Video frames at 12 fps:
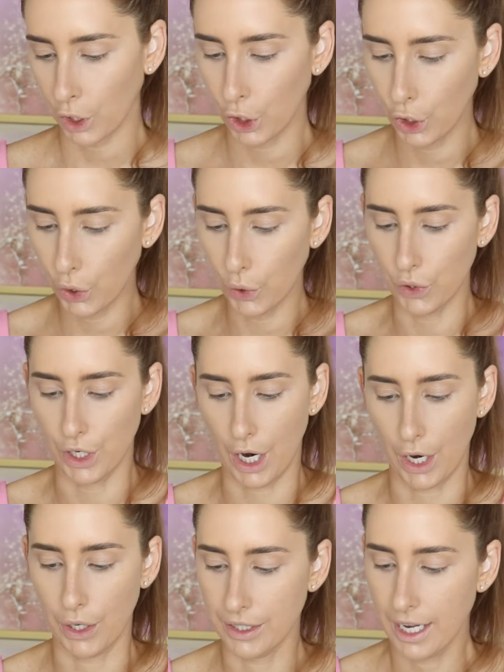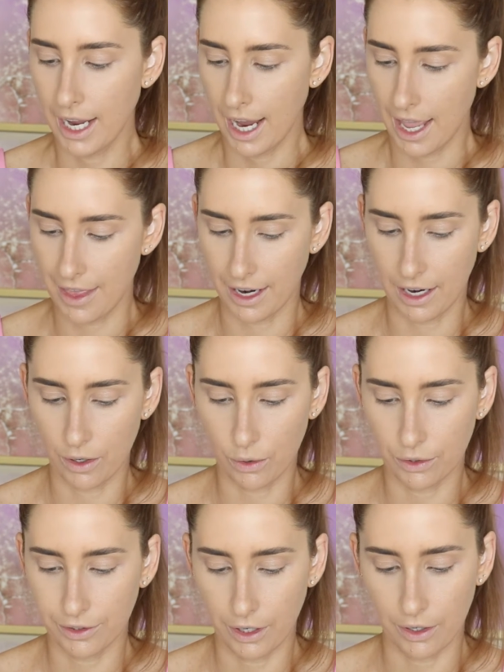Who knows? And then I
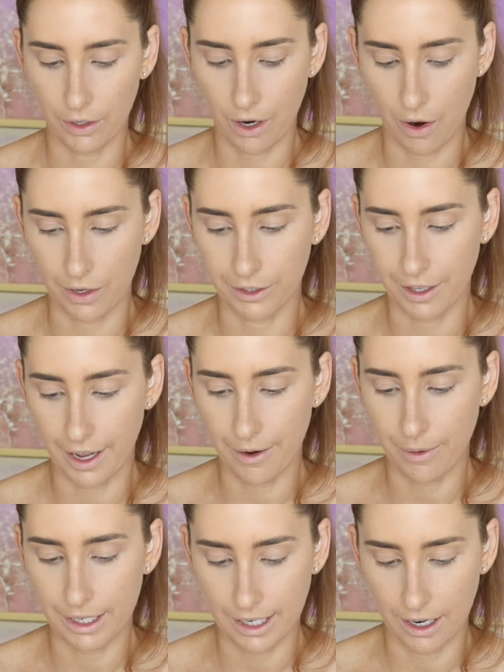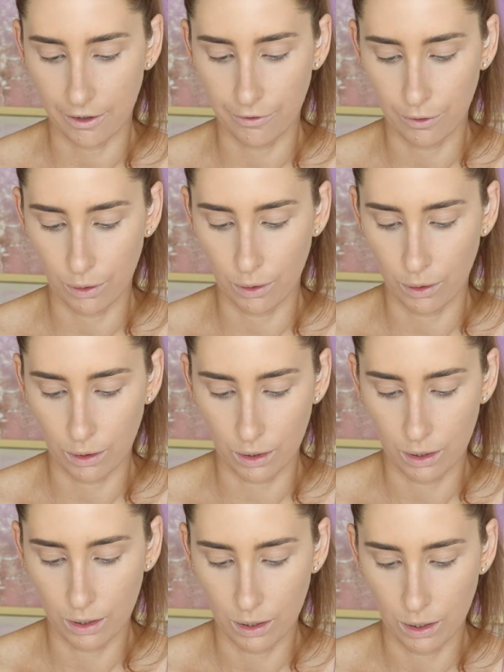also, so they retail for